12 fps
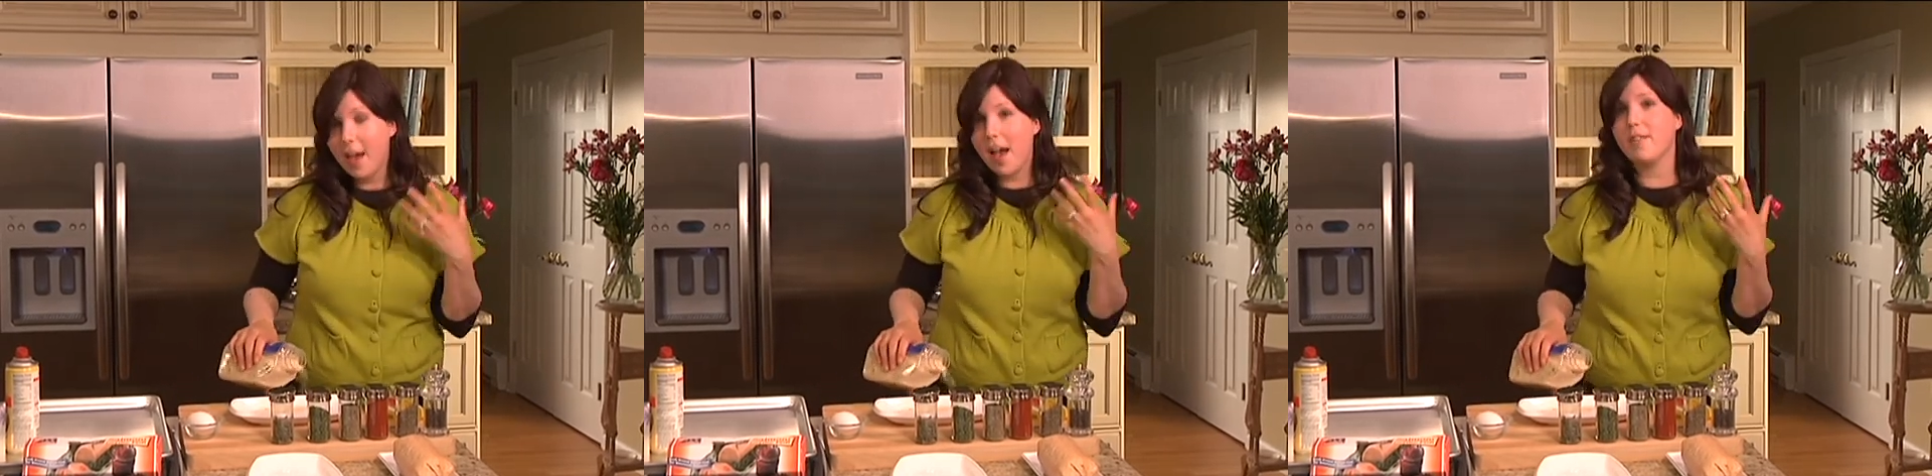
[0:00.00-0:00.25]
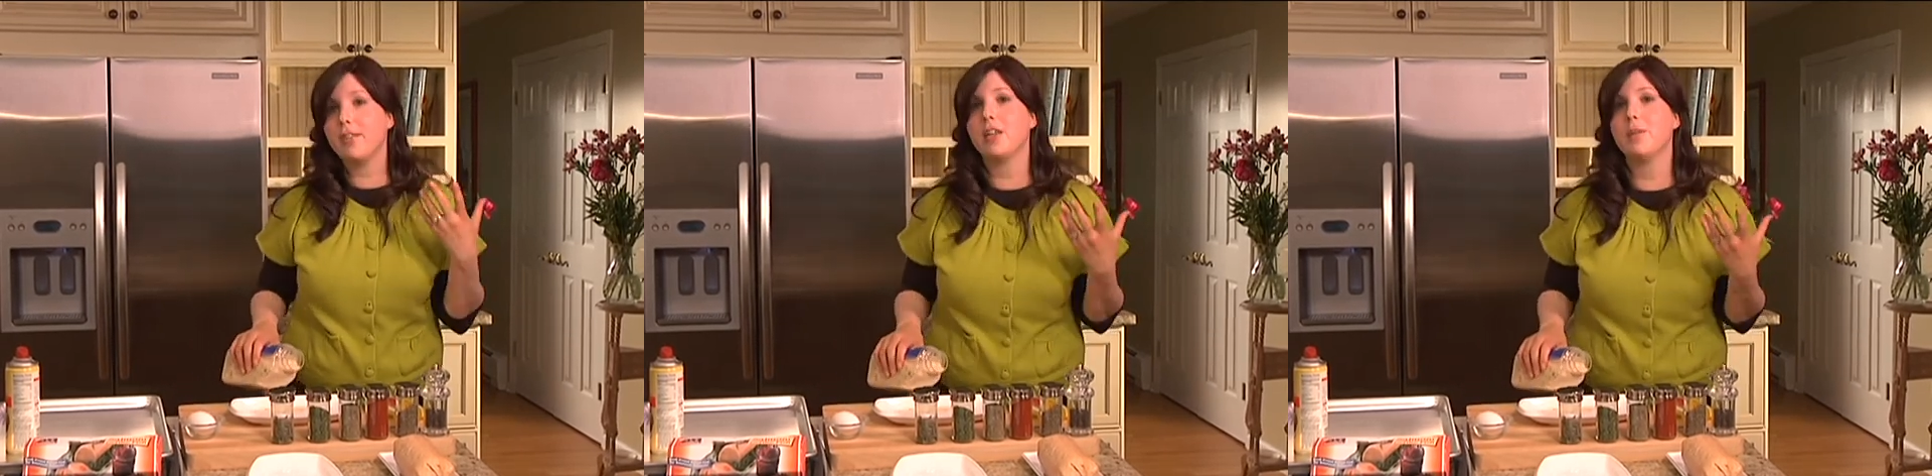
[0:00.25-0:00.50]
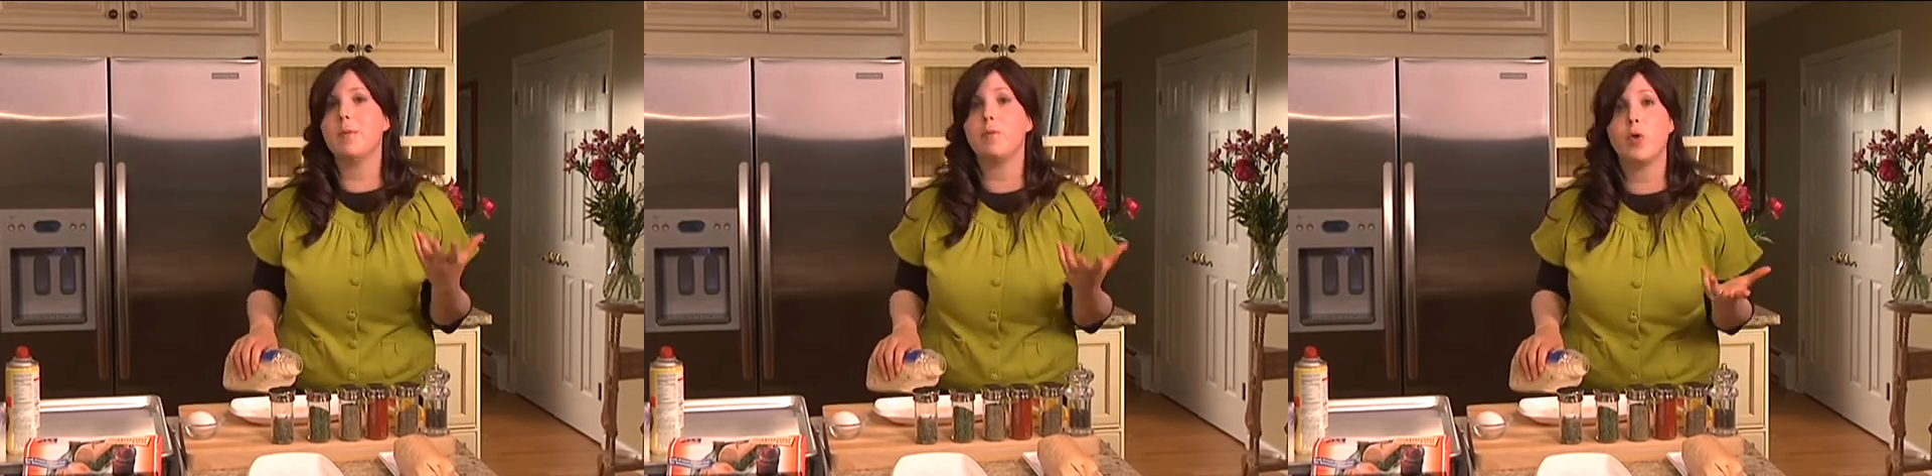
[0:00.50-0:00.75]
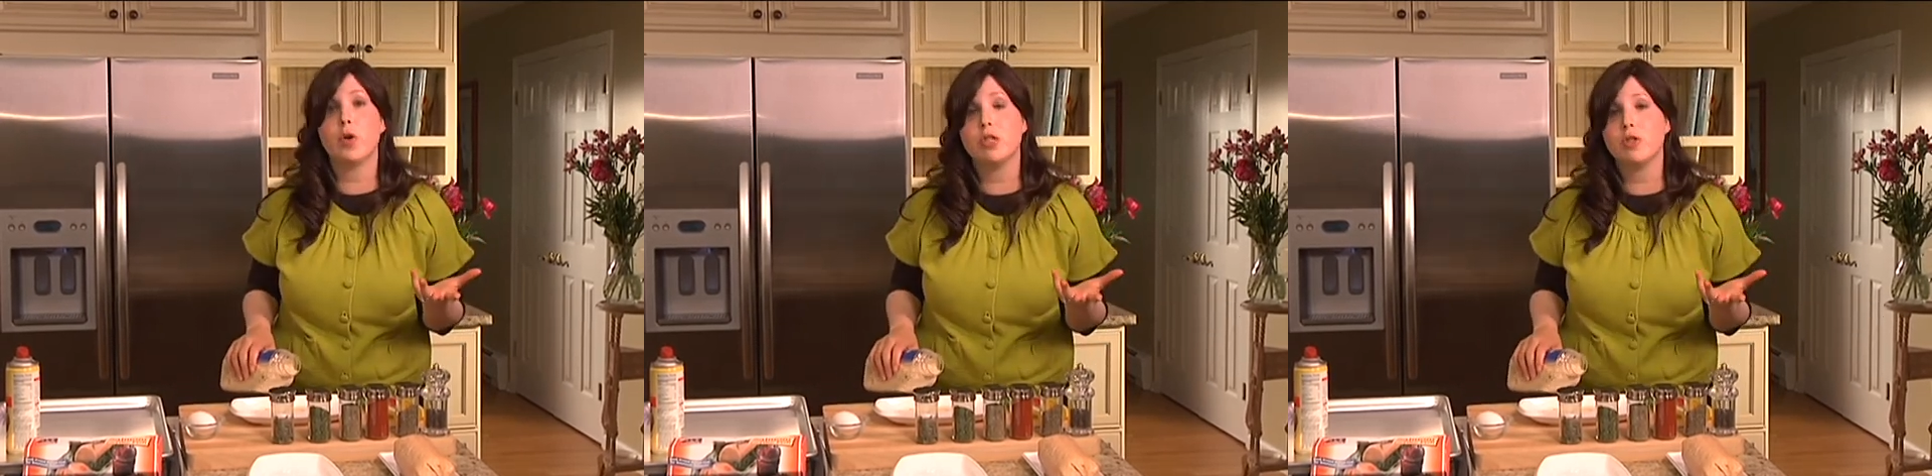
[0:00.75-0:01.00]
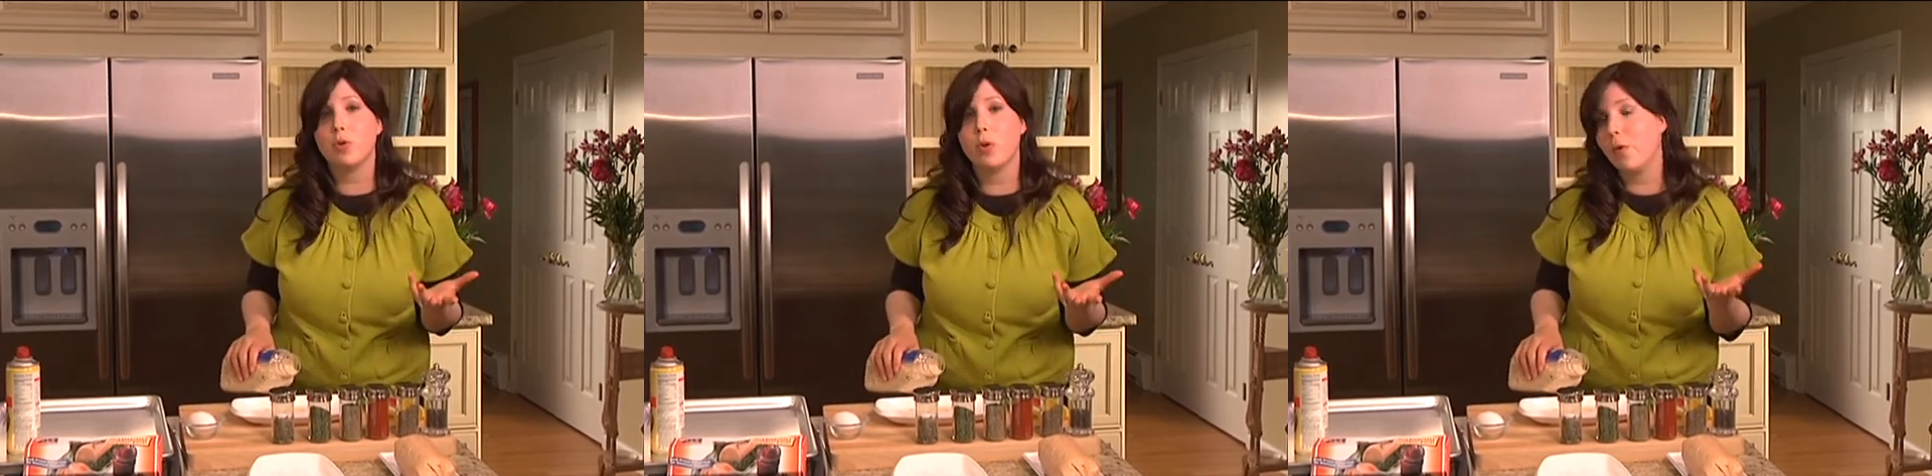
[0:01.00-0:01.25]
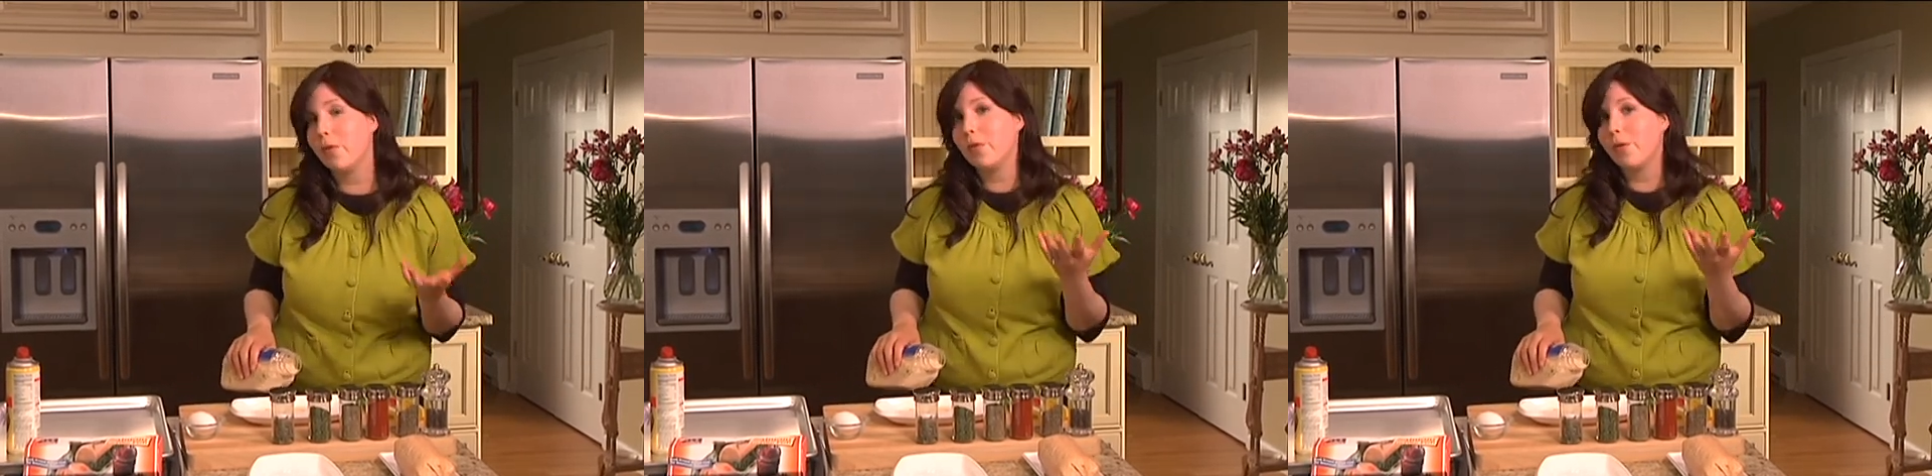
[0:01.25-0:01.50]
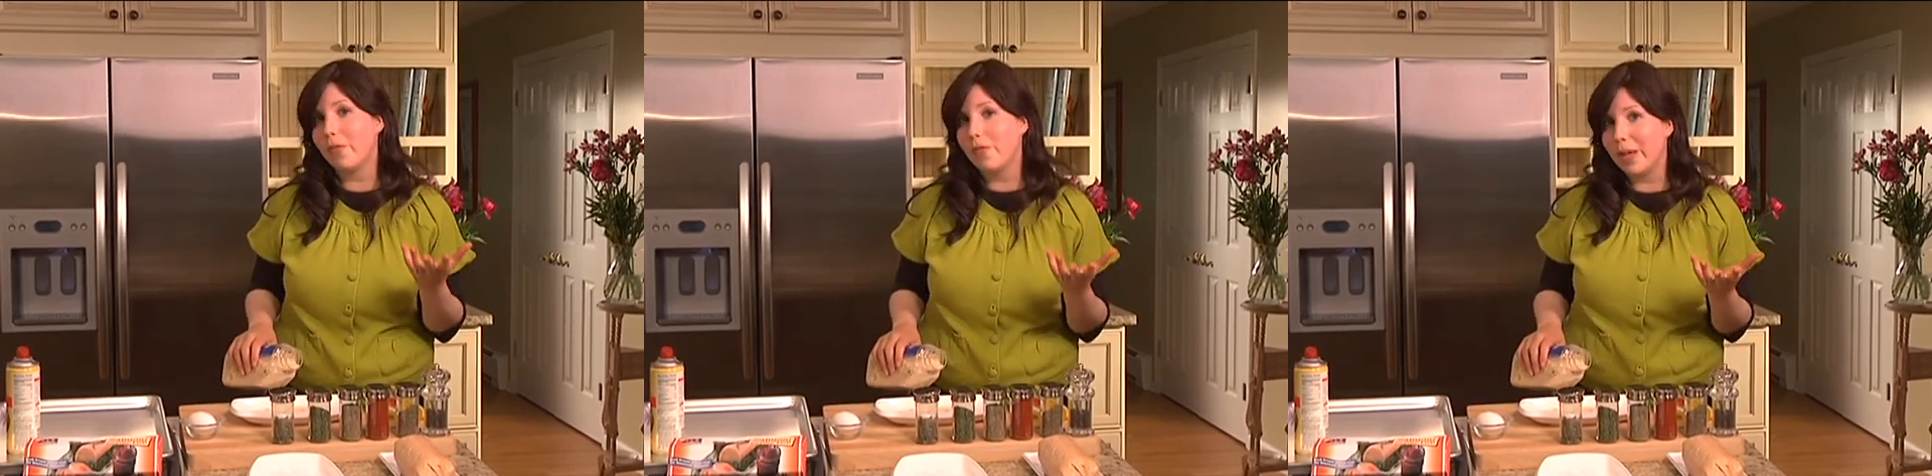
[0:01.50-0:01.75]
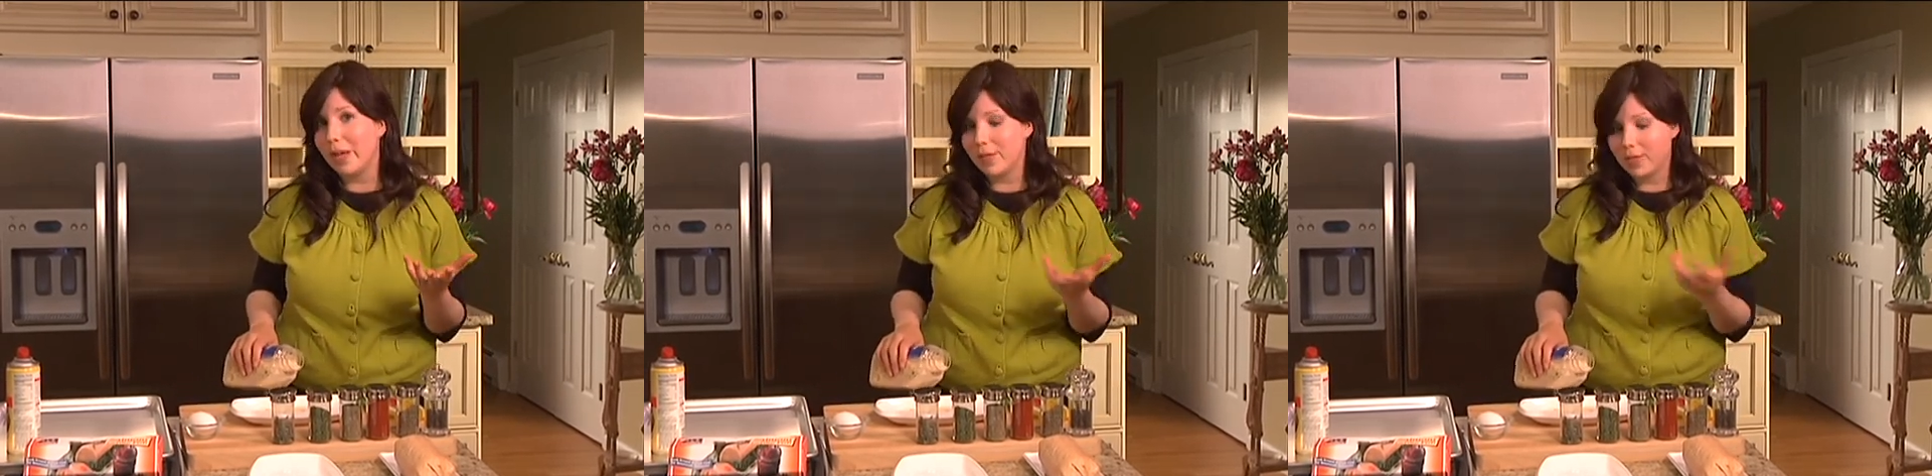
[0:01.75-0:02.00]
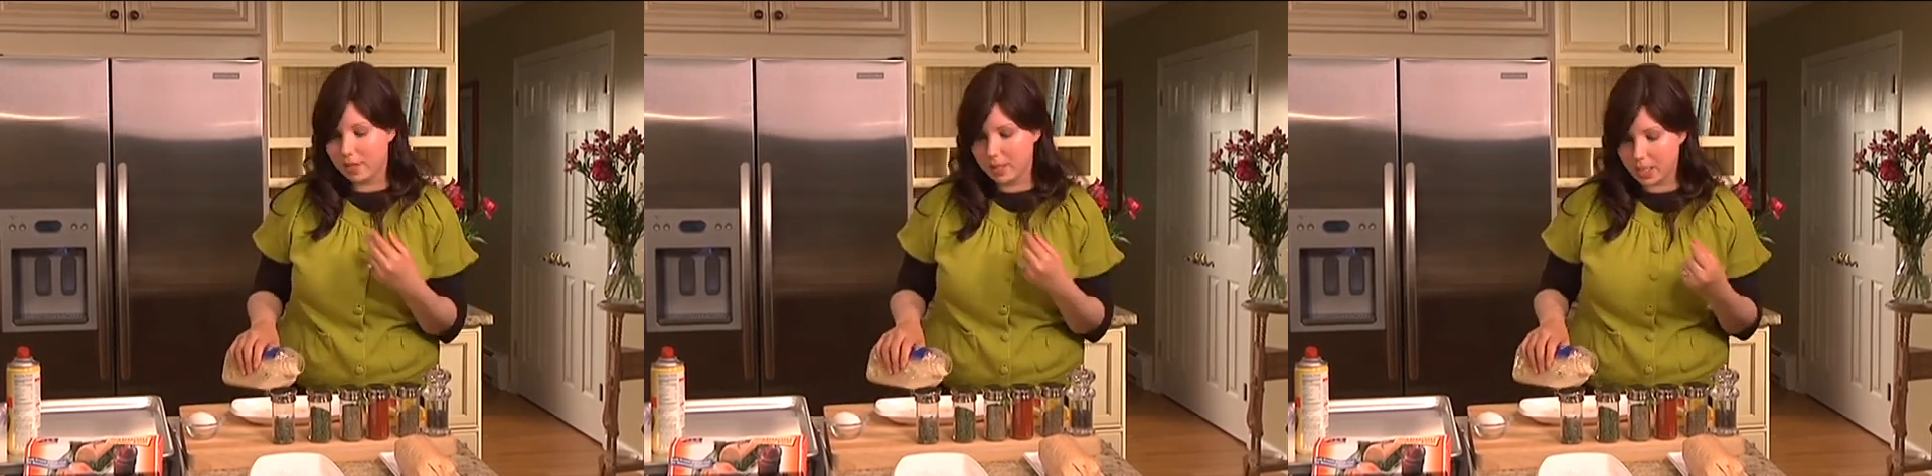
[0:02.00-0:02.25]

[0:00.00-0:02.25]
have a little bit more control over the flavors and the